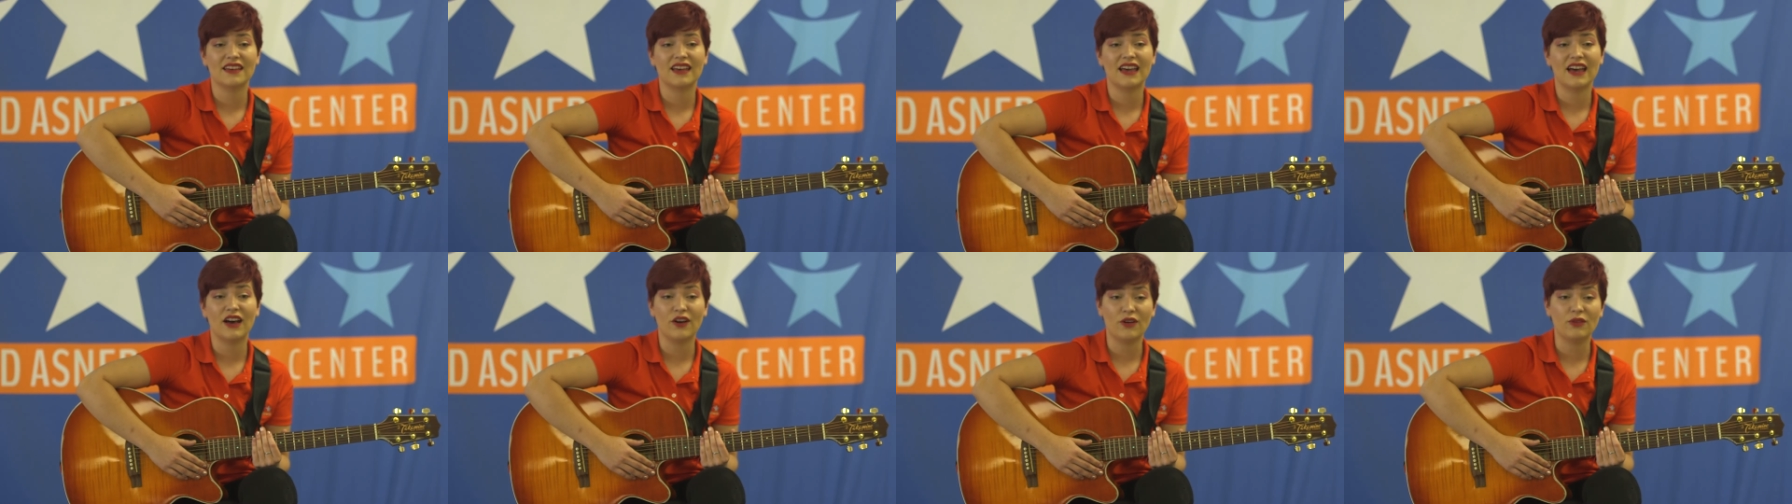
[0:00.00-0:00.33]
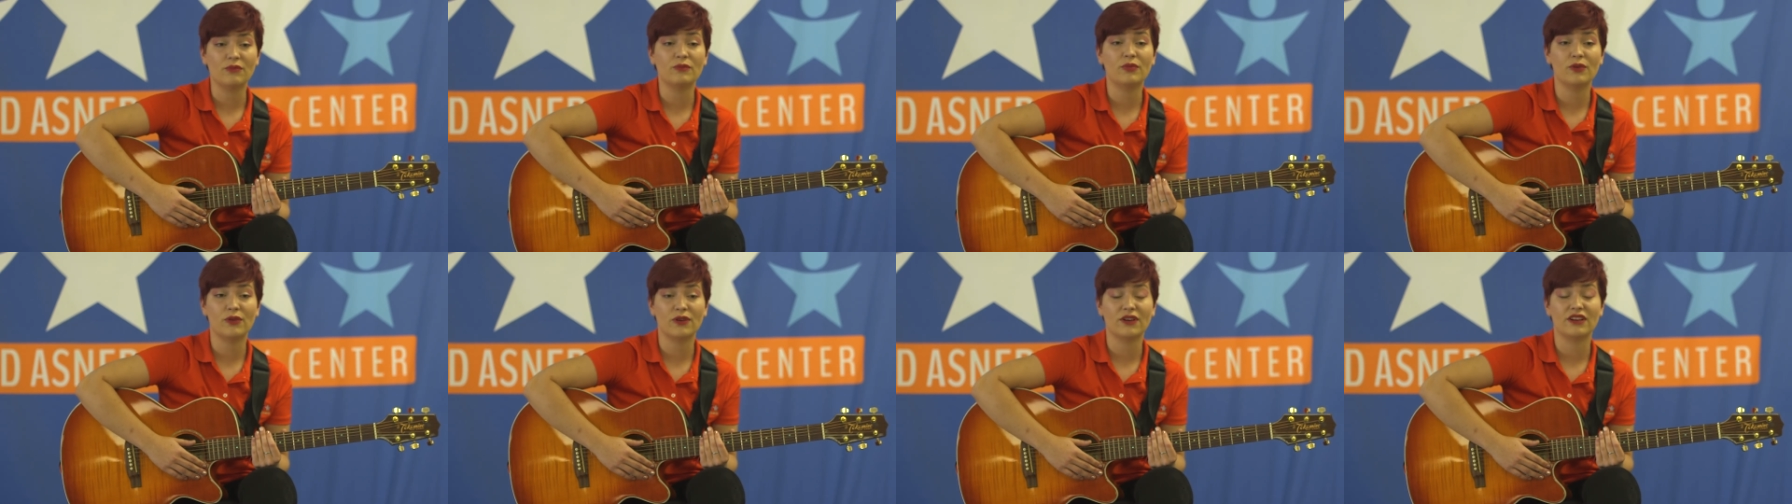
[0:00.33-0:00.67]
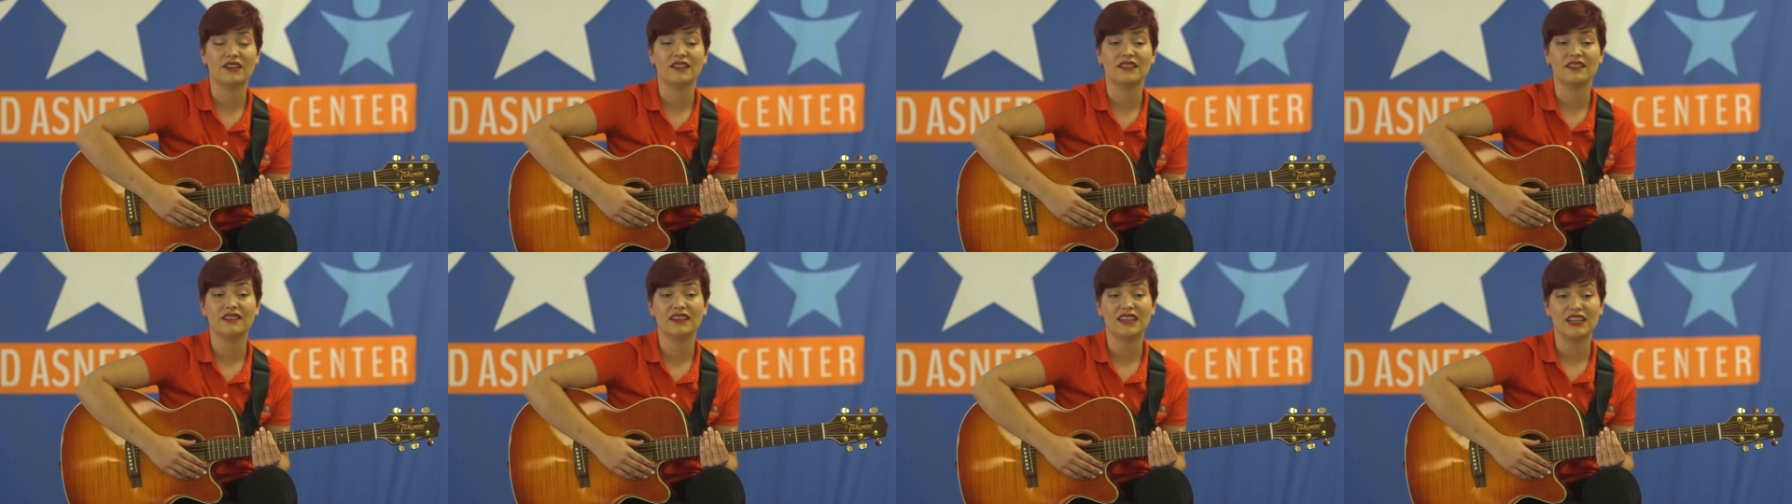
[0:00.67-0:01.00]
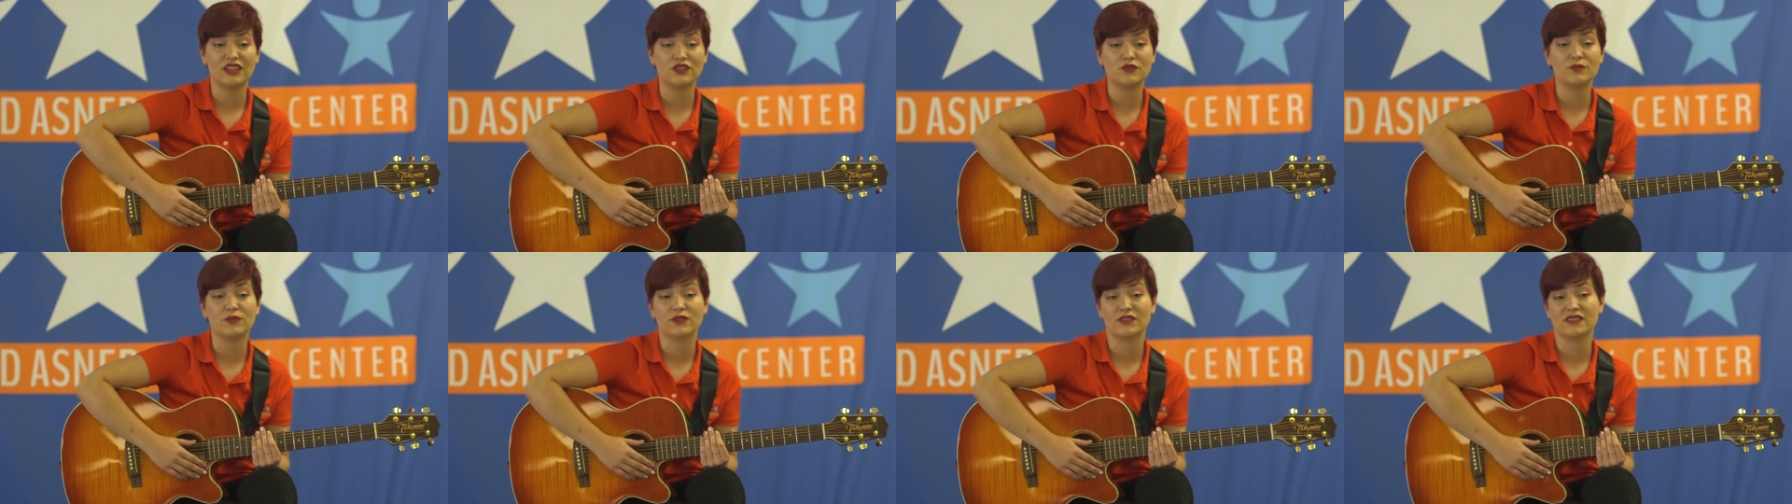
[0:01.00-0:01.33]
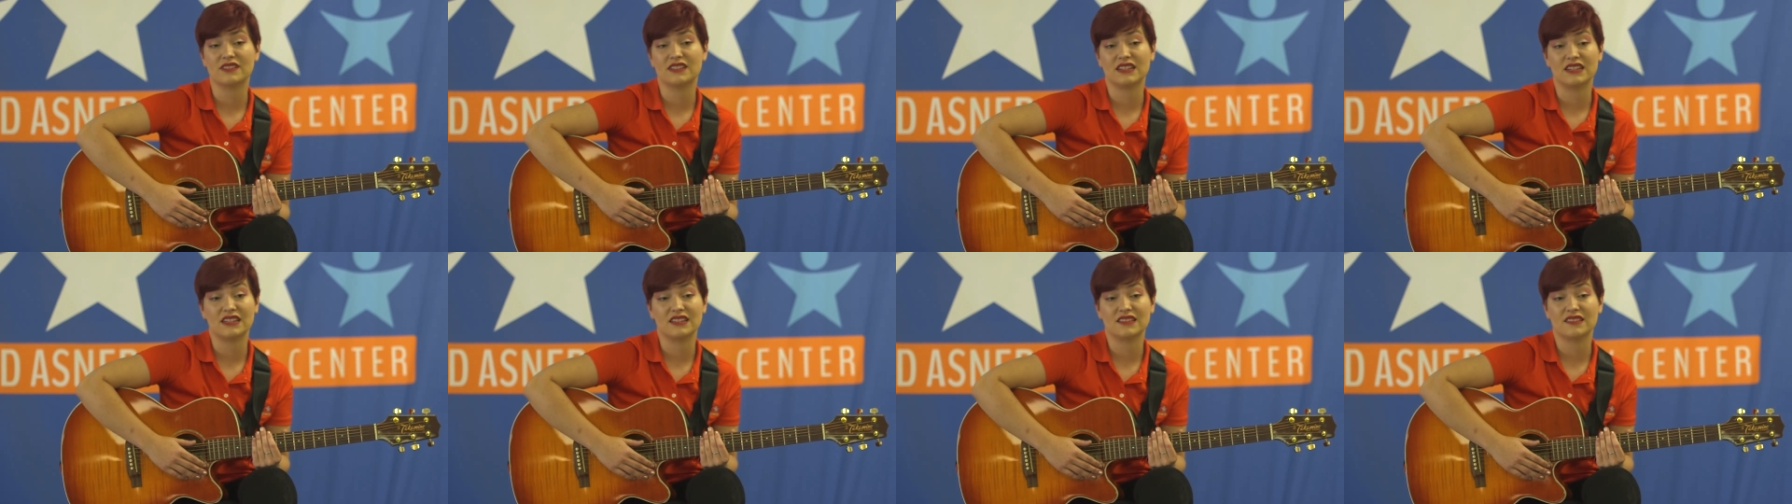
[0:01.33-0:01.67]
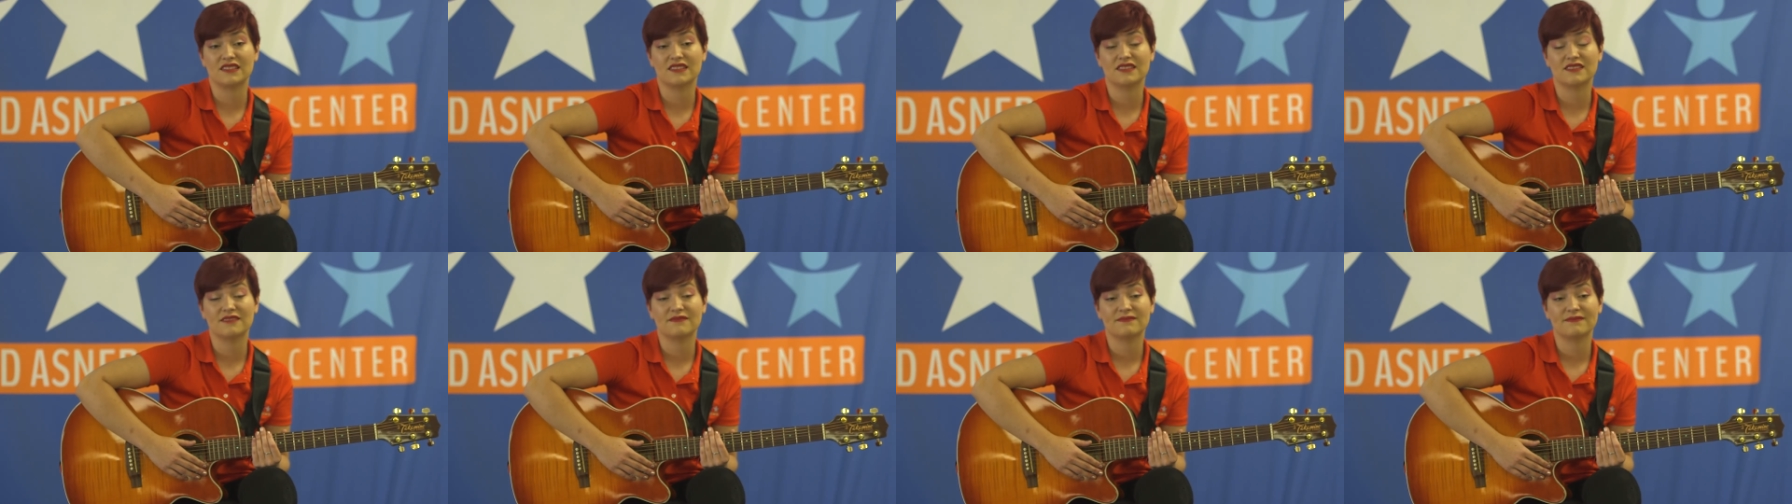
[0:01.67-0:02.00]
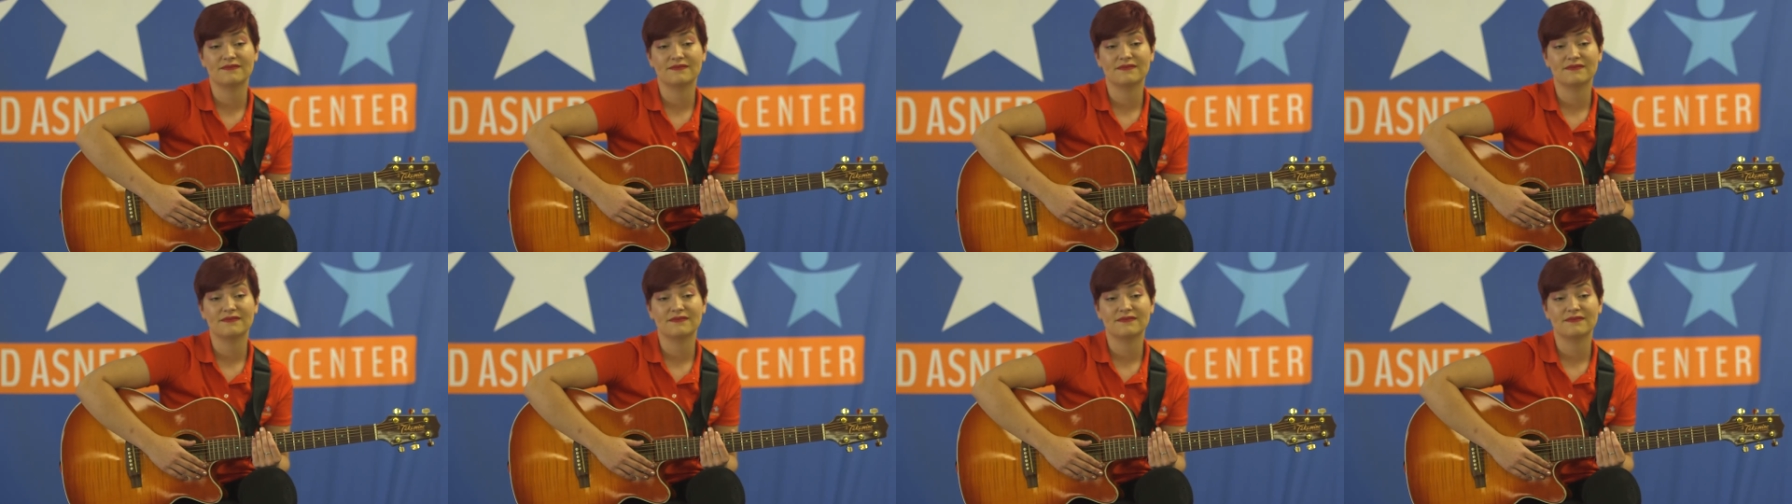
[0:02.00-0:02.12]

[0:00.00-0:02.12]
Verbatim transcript: how important each person is.